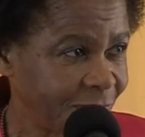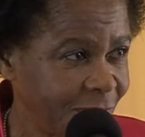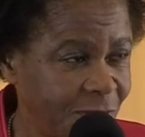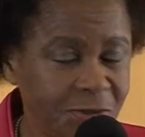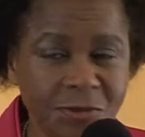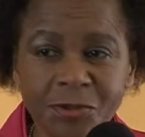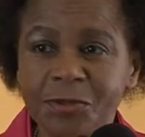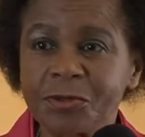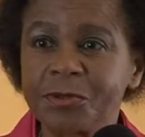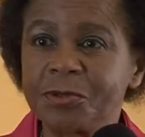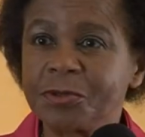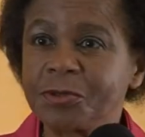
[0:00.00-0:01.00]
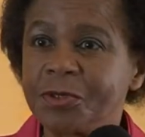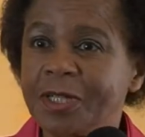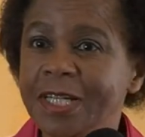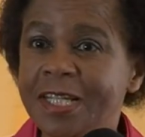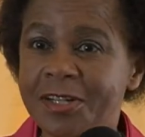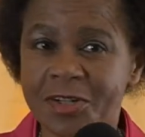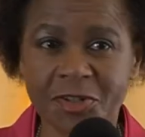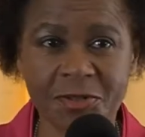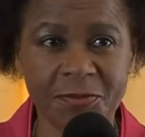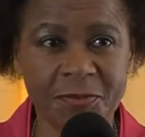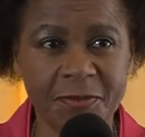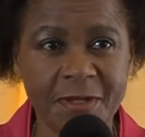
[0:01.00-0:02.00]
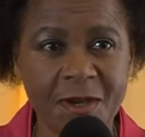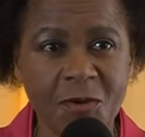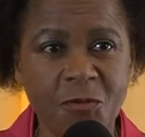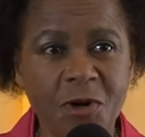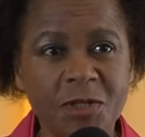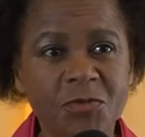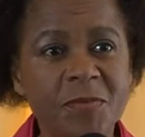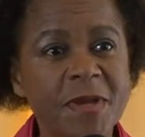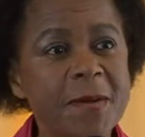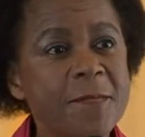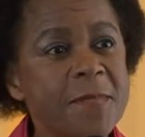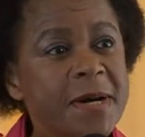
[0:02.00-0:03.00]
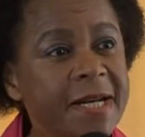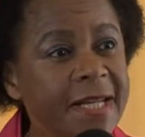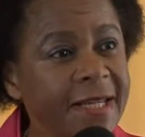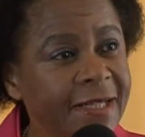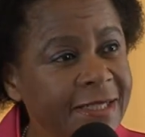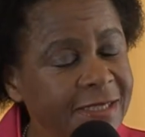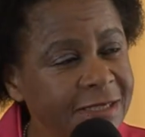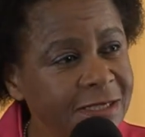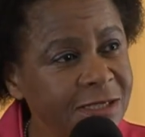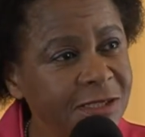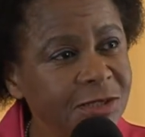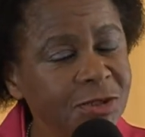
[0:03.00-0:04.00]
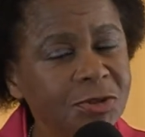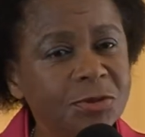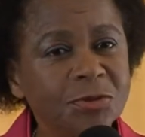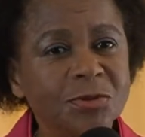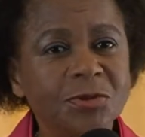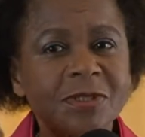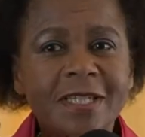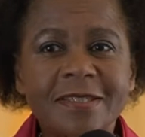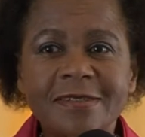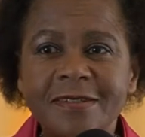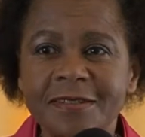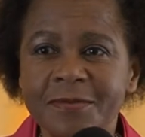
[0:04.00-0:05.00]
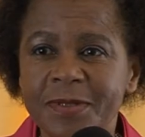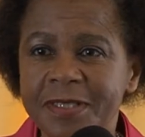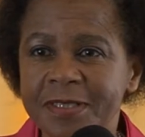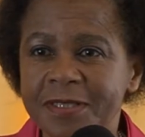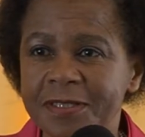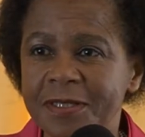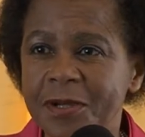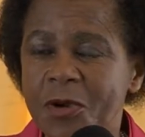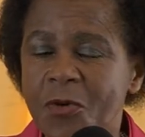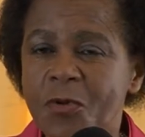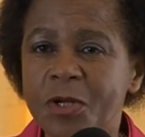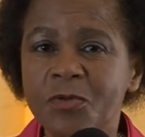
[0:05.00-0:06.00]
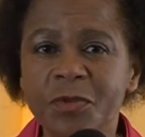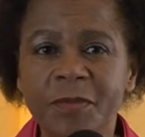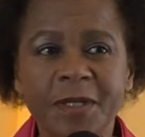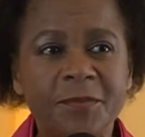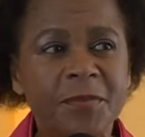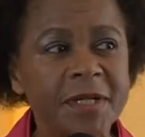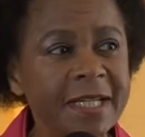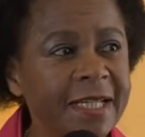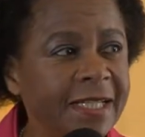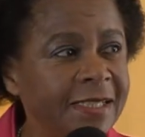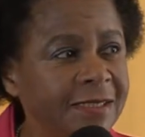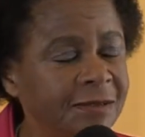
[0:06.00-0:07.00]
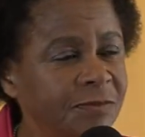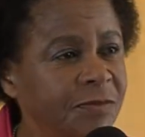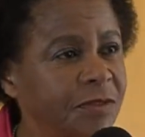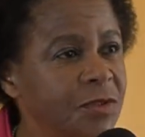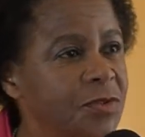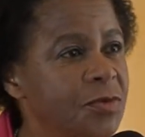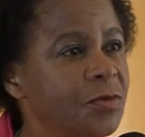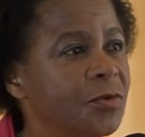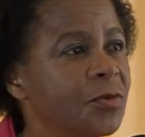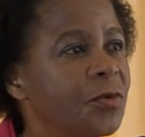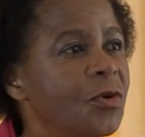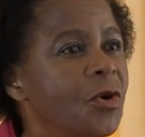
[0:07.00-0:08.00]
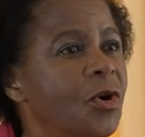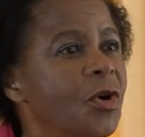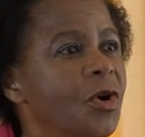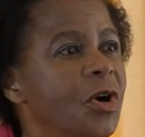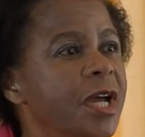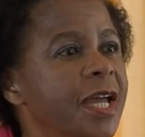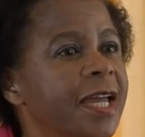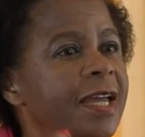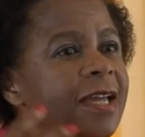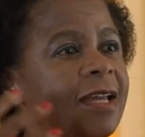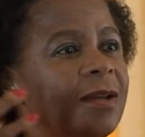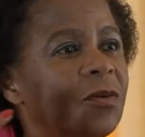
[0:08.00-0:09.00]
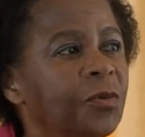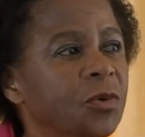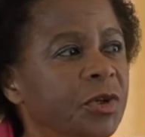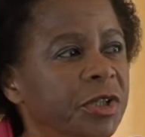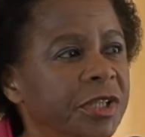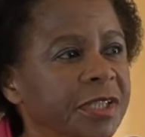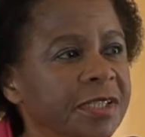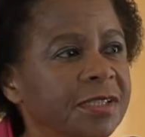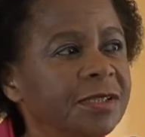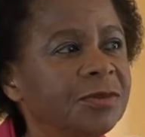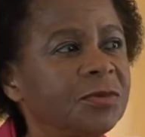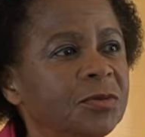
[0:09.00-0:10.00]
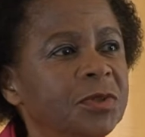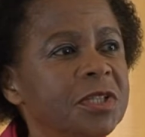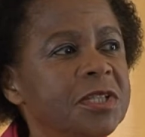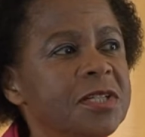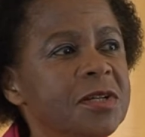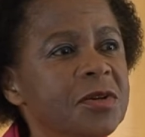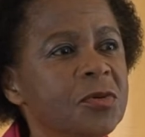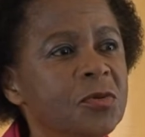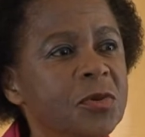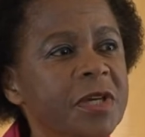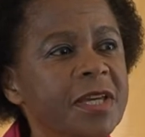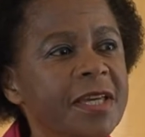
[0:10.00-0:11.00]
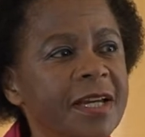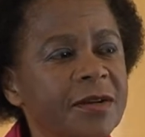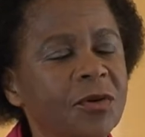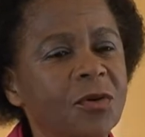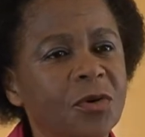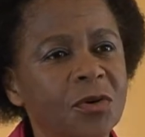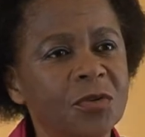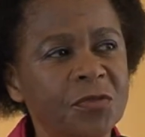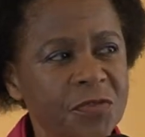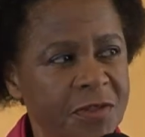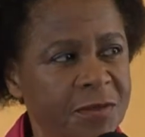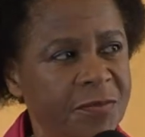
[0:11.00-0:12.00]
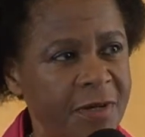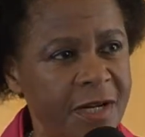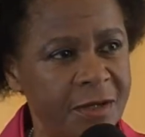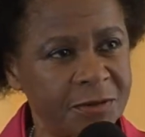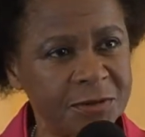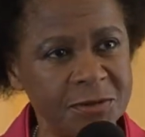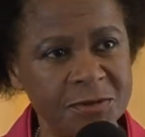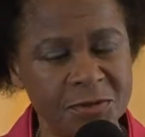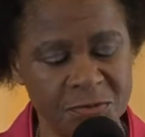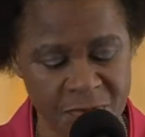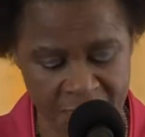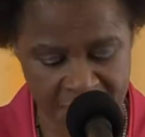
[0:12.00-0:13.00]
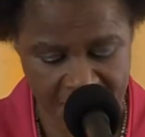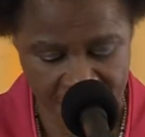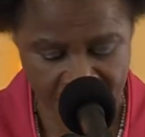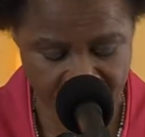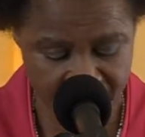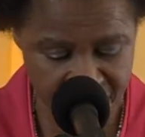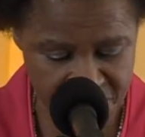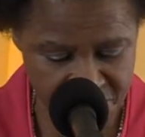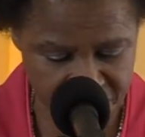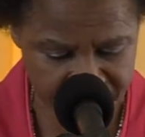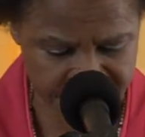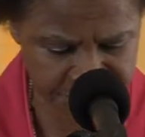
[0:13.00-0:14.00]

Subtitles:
to leadership, what women bring to sustainability, what women bring to a world which we can all feel proud to be members of.